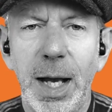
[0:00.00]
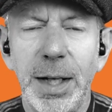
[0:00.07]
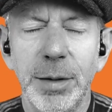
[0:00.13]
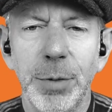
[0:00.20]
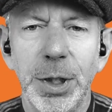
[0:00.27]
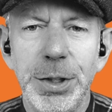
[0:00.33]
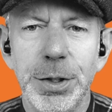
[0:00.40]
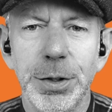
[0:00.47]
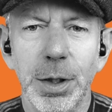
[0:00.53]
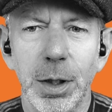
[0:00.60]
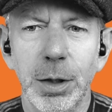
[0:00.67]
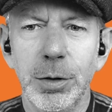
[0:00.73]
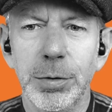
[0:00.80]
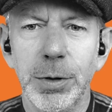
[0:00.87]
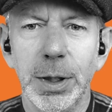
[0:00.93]
animated
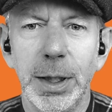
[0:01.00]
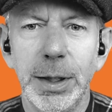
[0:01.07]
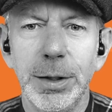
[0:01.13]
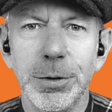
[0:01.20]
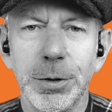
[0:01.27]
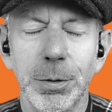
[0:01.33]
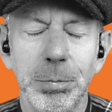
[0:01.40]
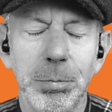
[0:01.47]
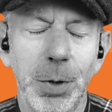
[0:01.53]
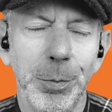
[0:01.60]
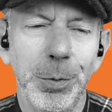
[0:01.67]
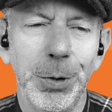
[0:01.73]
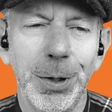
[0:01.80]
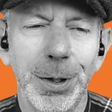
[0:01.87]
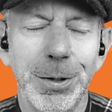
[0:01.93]
overlay. So I'm
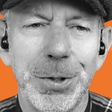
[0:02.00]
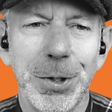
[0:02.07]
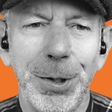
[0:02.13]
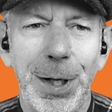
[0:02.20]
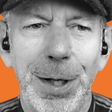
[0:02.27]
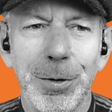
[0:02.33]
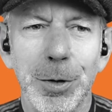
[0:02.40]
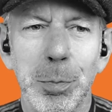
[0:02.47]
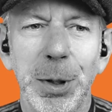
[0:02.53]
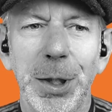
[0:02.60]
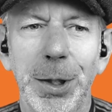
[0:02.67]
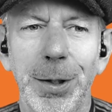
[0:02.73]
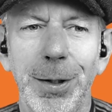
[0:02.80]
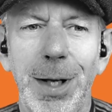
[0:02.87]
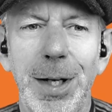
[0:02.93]
not going to show you how to bring
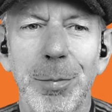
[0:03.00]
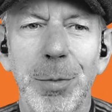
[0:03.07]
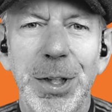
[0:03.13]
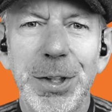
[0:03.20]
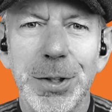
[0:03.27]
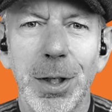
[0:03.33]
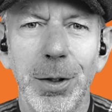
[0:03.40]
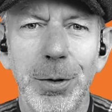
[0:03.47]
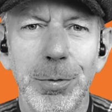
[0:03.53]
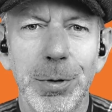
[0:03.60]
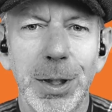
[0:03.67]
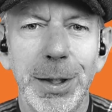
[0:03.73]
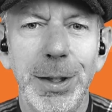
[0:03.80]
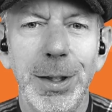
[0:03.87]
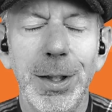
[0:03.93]
in an animated
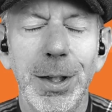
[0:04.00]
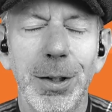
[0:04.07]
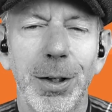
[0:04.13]
overlay.